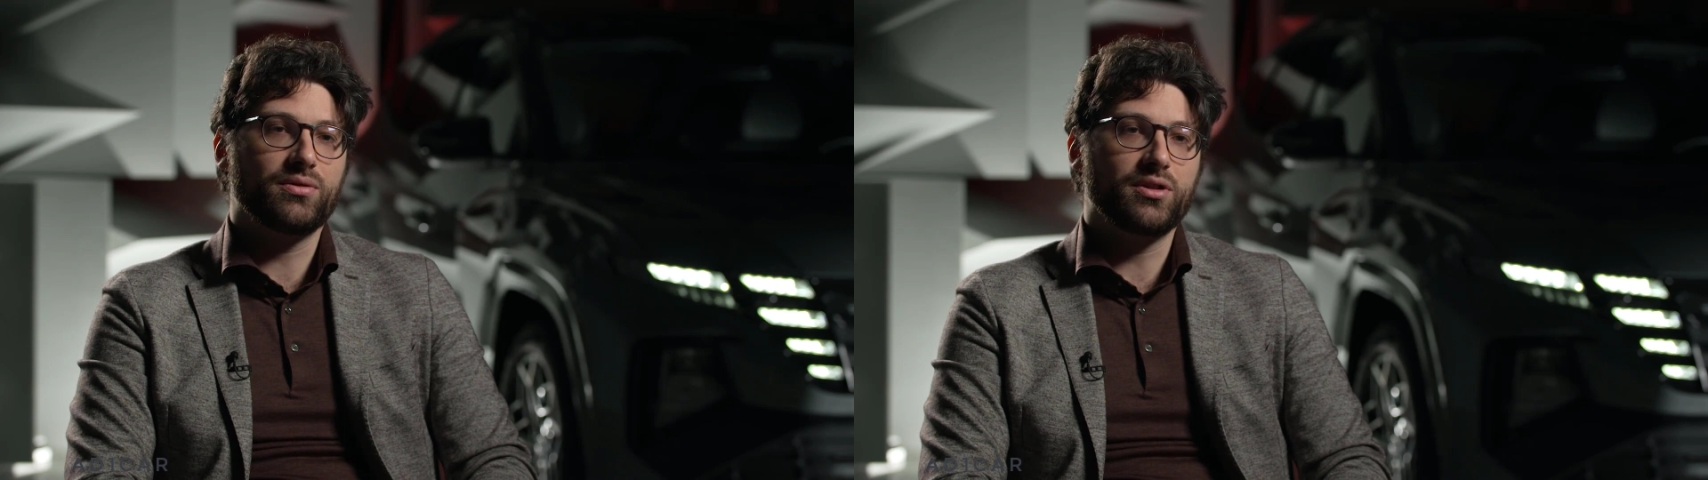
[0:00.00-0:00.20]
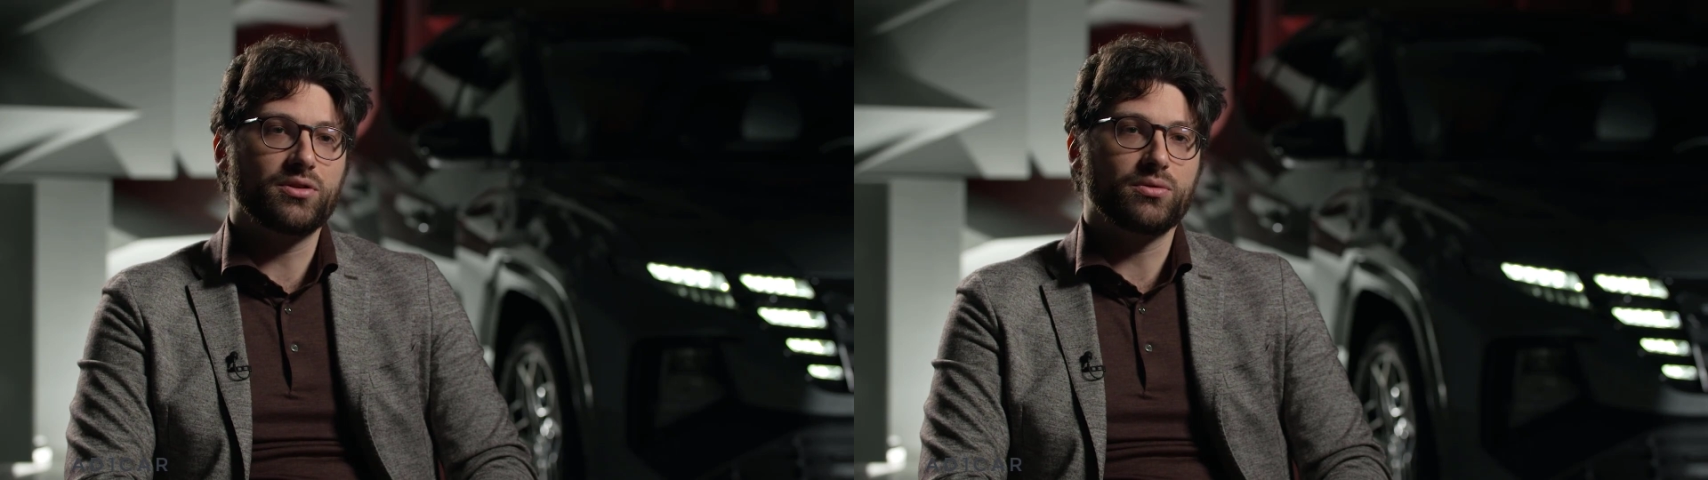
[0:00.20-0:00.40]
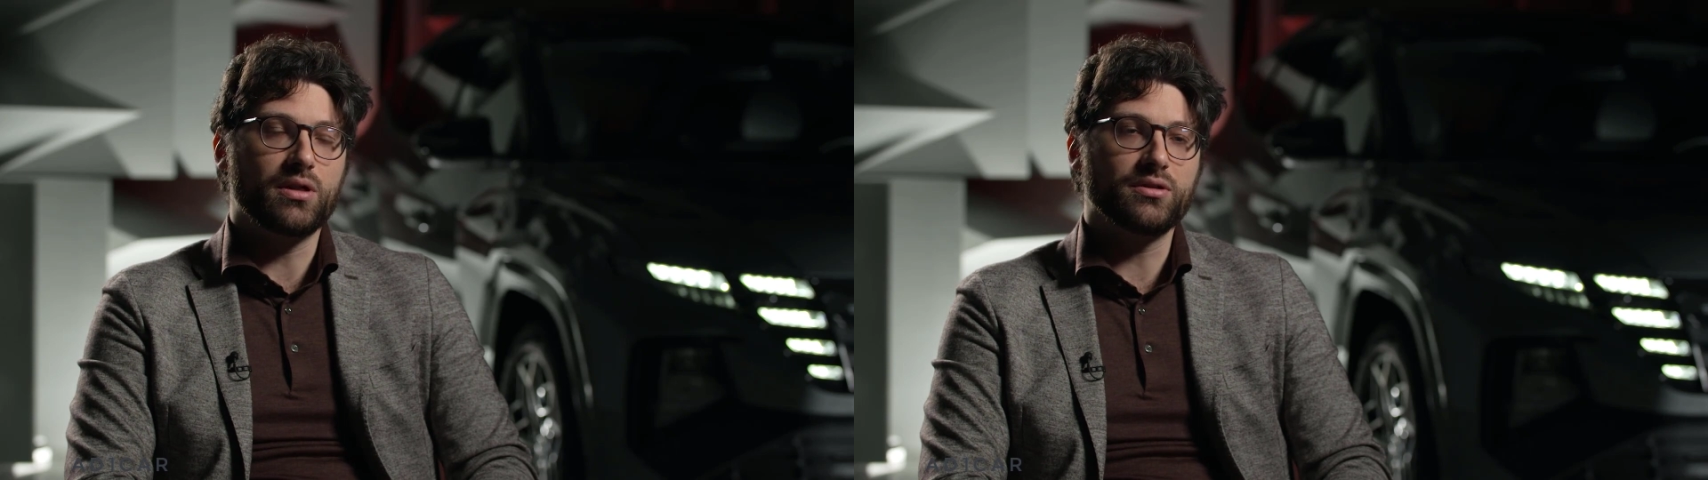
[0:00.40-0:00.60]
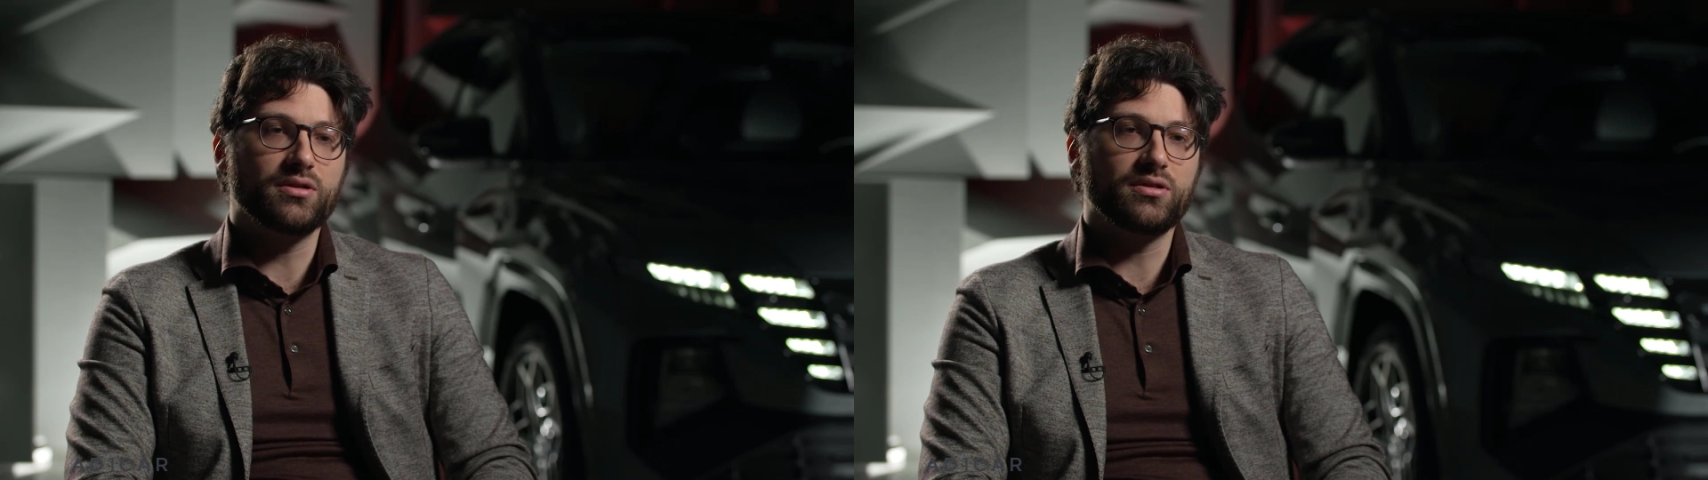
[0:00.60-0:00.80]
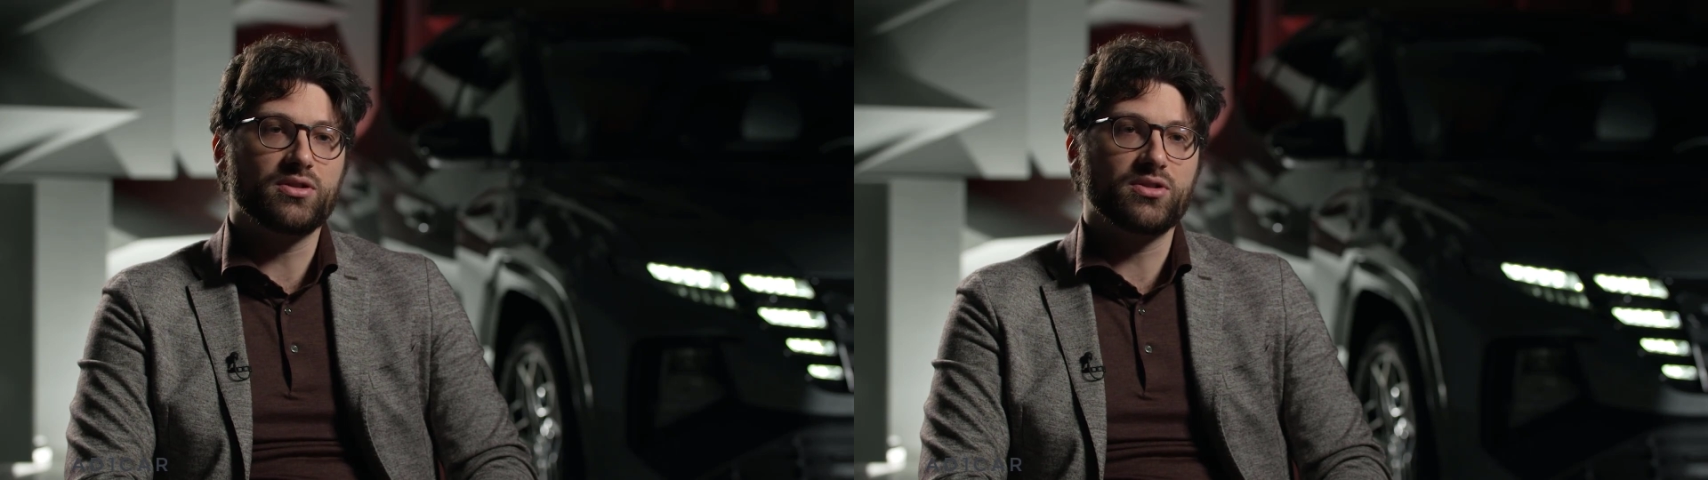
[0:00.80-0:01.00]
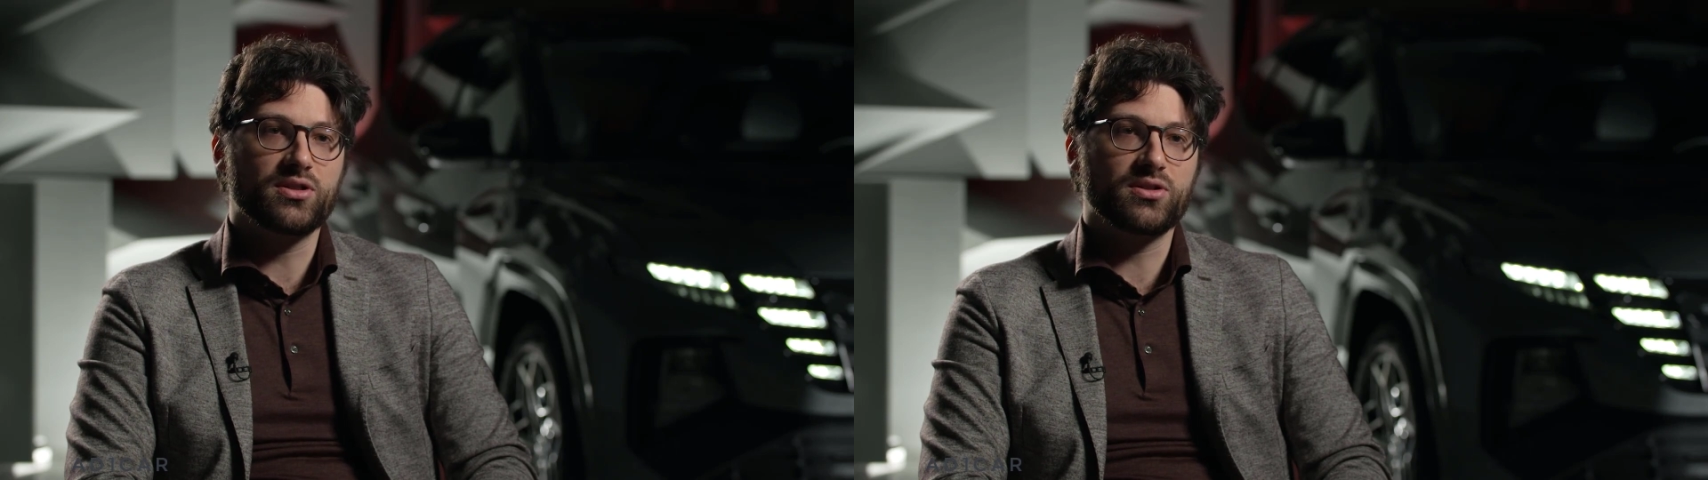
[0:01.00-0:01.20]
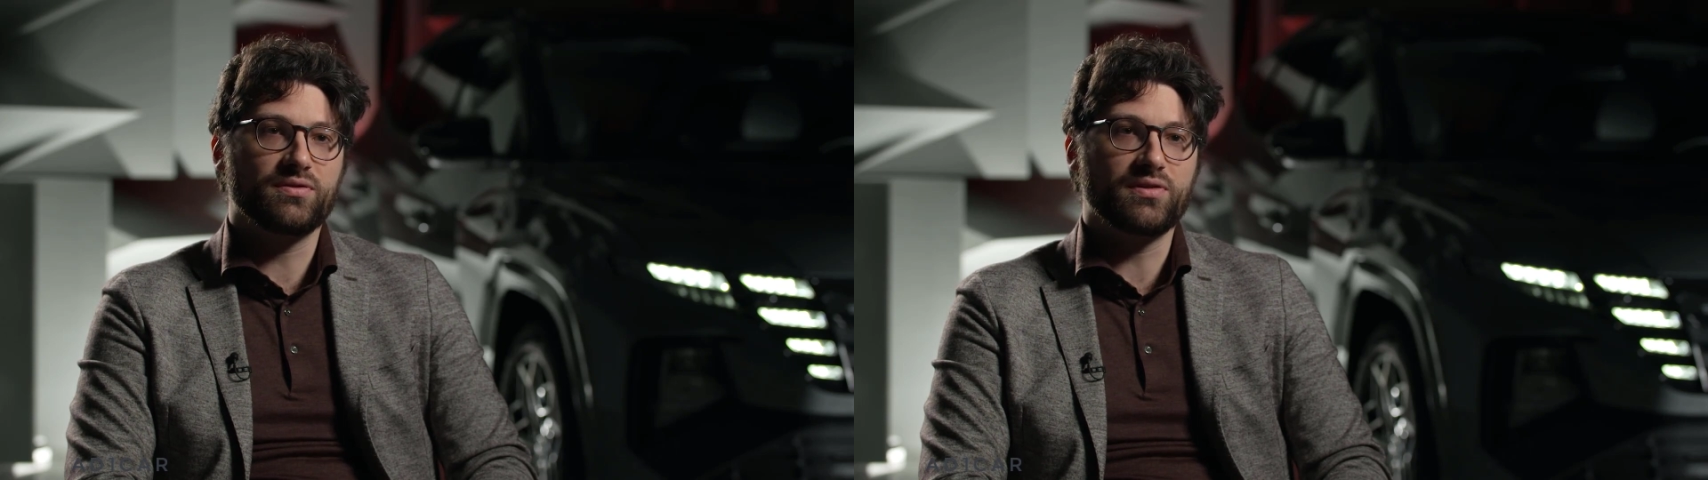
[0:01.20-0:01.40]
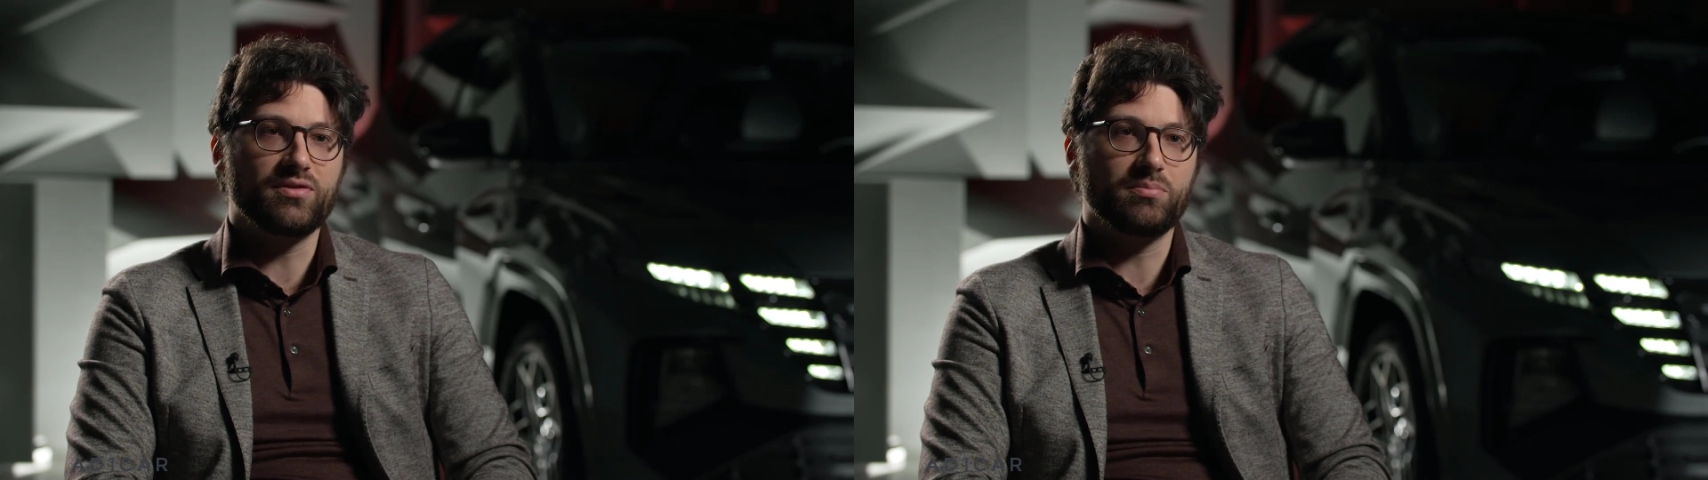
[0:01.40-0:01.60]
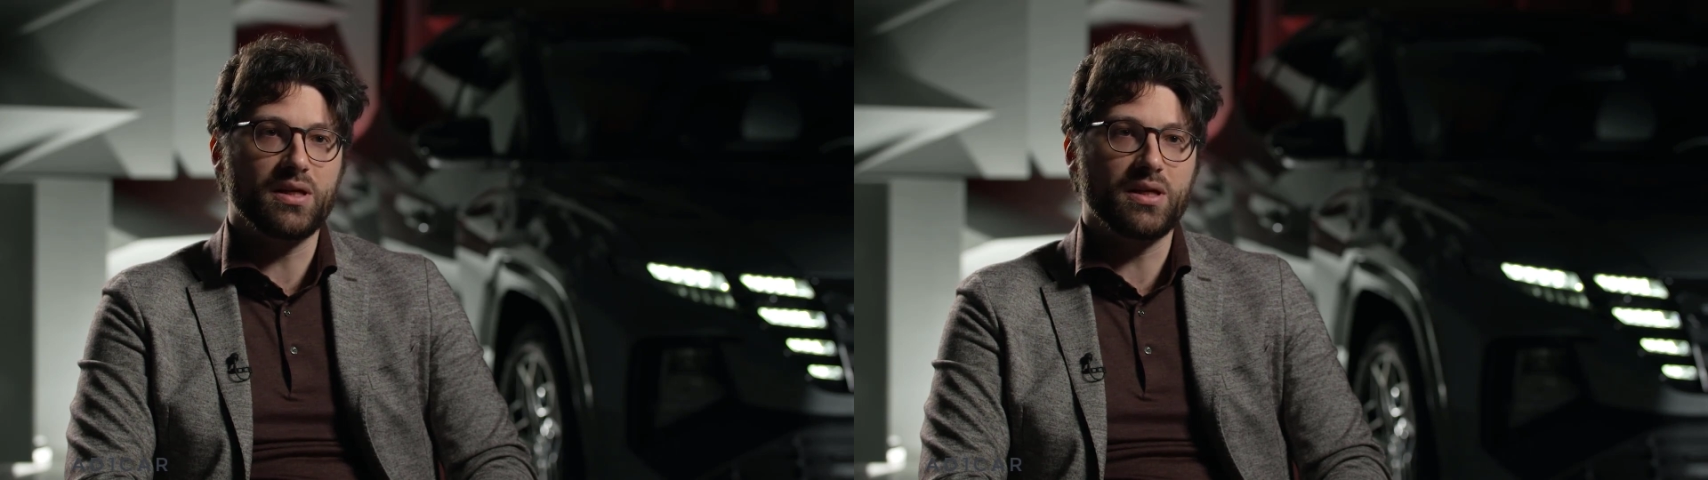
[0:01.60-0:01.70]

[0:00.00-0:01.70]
to the 265